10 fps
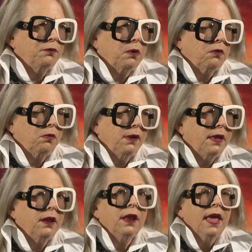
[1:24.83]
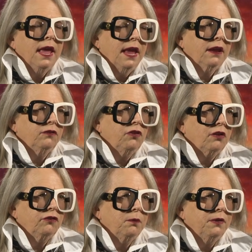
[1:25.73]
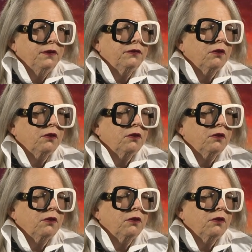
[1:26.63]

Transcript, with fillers: were created in conjunction with this